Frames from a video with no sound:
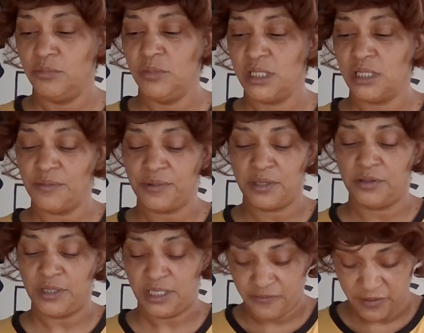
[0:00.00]
me something
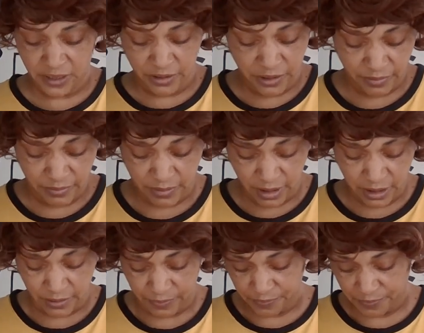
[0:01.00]
on this failure.
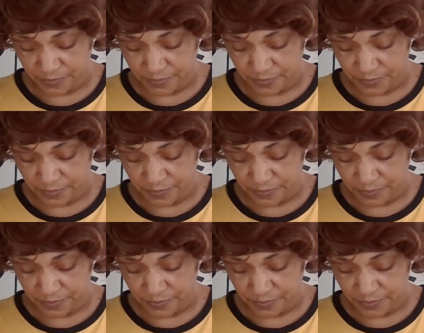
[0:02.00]
Damn.